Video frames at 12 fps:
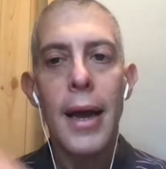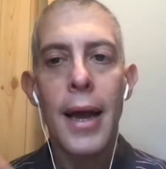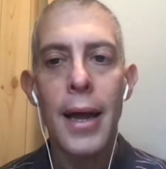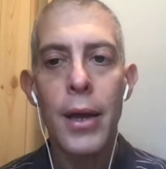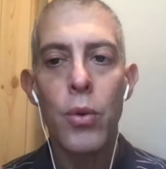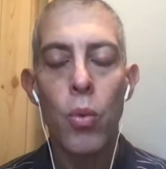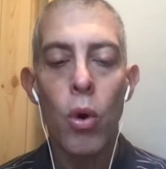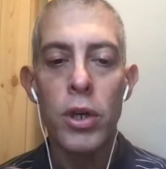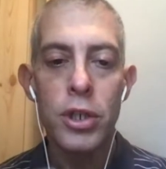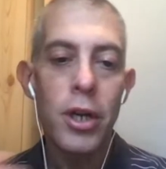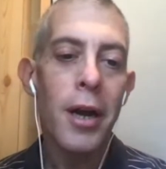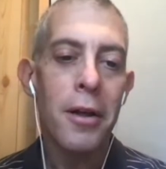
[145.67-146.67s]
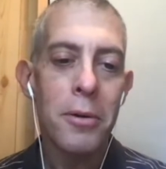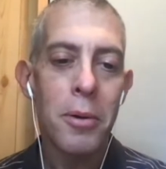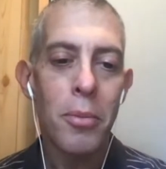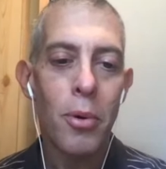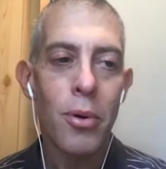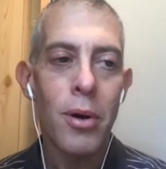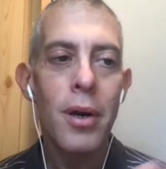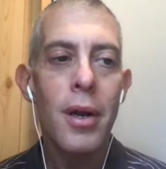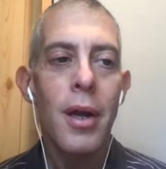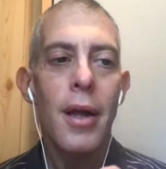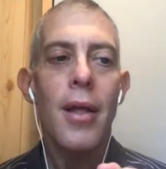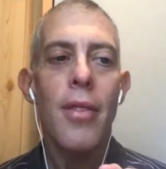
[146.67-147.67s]
and one child or more,
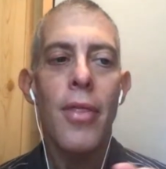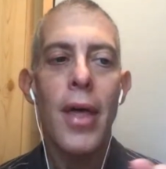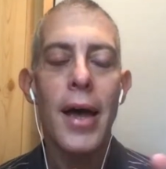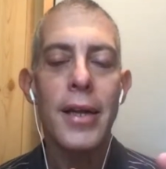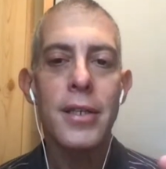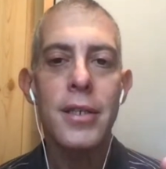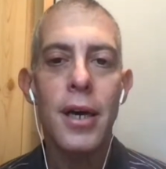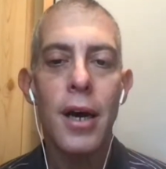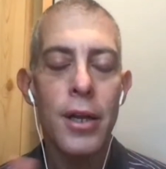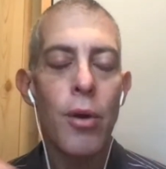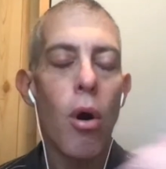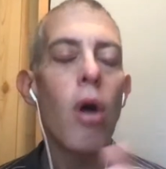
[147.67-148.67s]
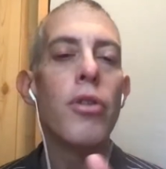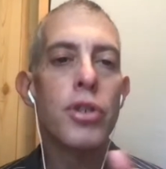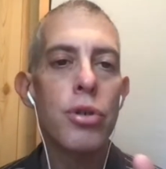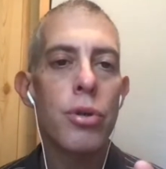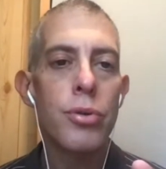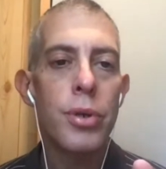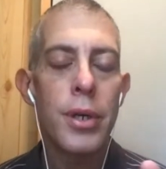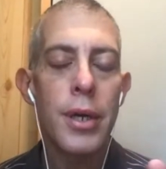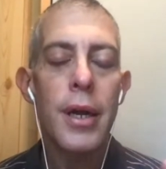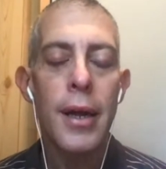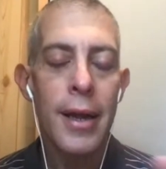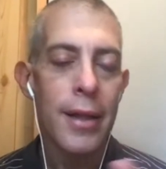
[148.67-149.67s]
that all the
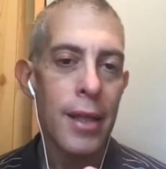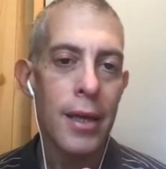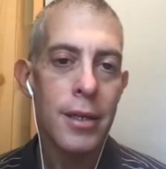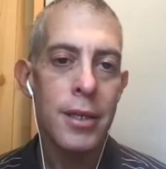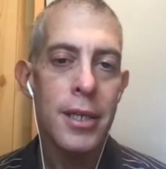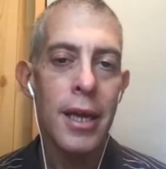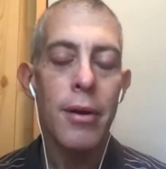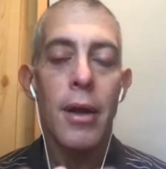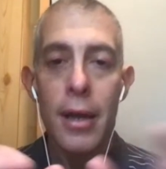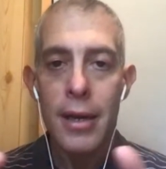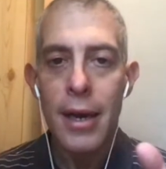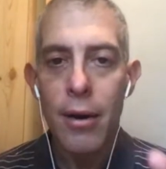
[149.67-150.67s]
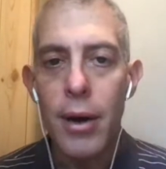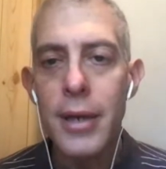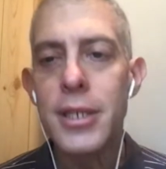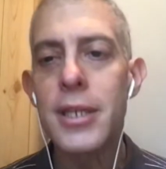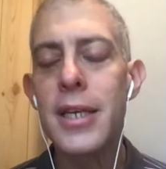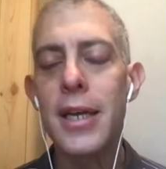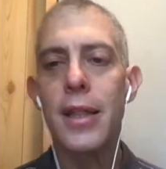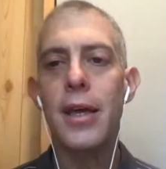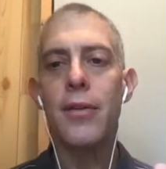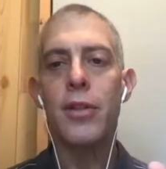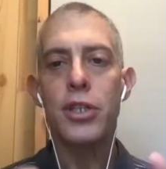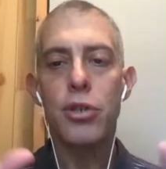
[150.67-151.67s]
children get that discount. Now, as I say,
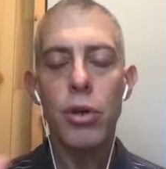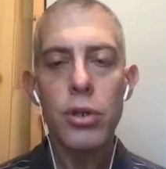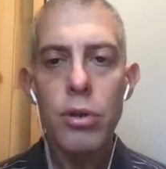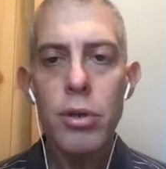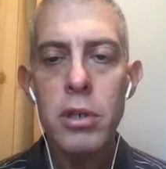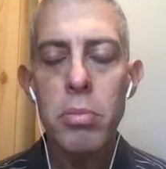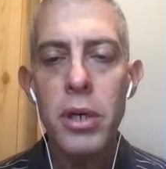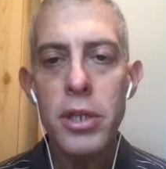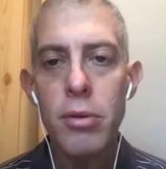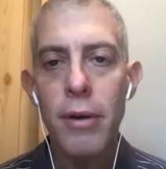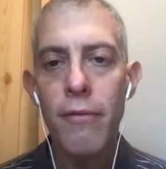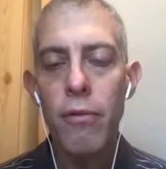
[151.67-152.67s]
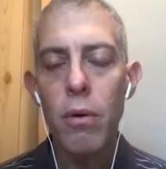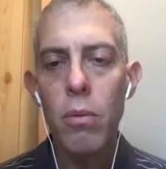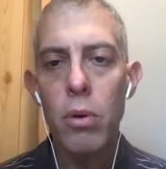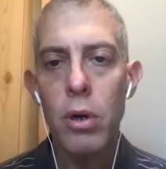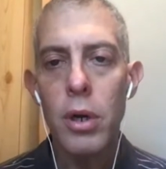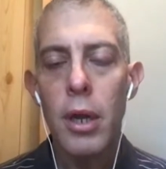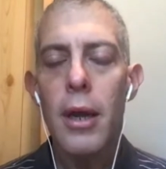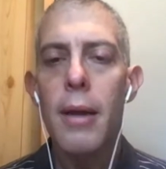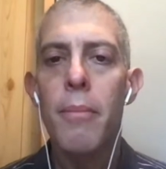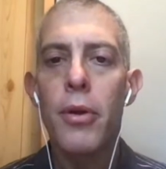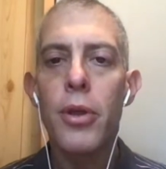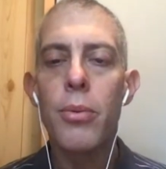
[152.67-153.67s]
the structure is pretty straightforward,
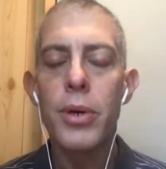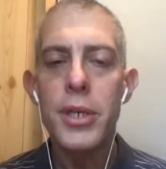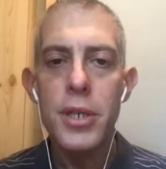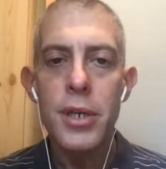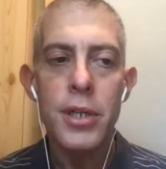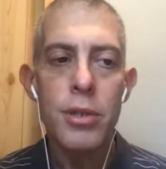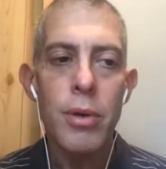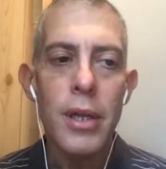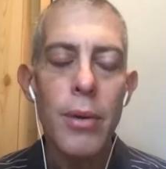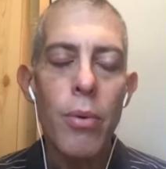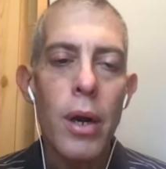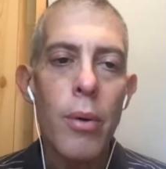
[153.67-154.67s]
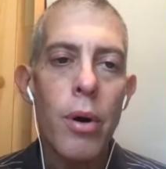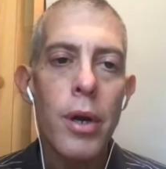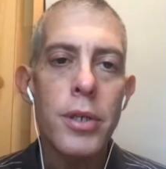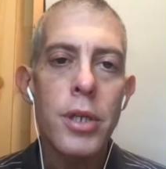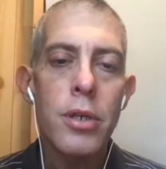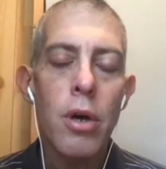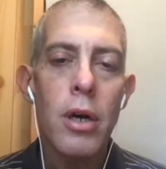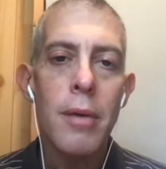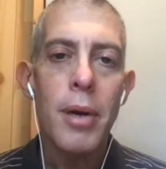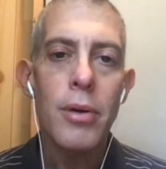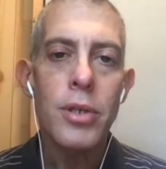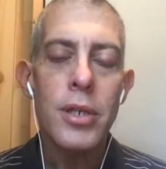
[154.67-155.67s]
but the reason is really what I wanted to talk
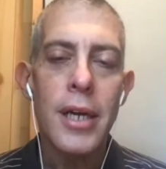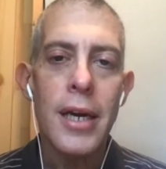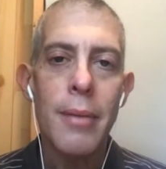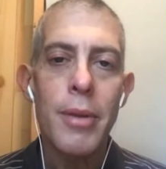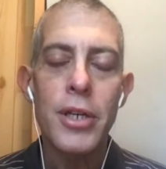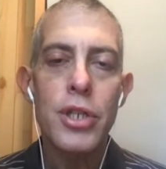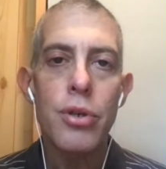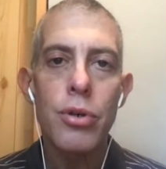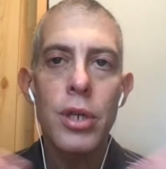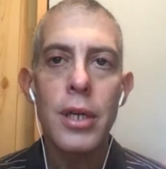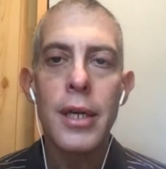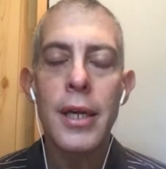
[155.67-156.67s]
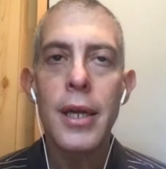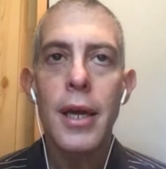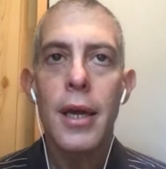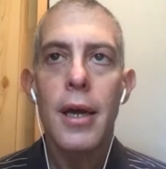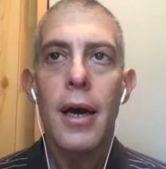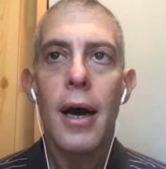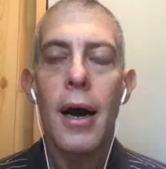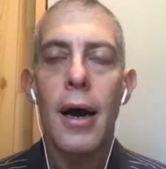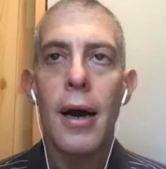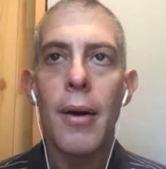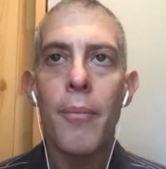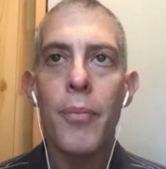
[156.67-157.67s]
about today. I mean, certainly,
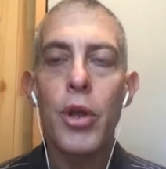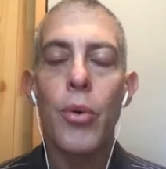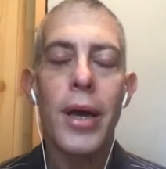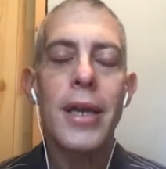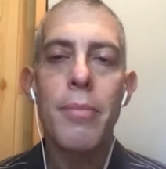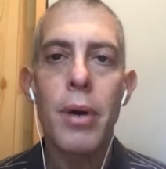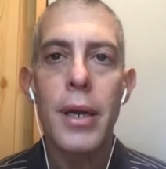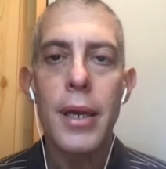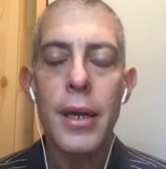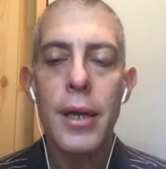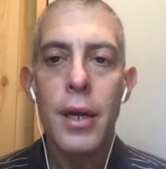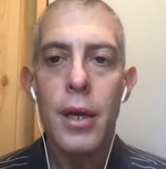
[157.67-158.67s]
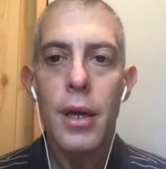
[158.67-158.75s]
anybody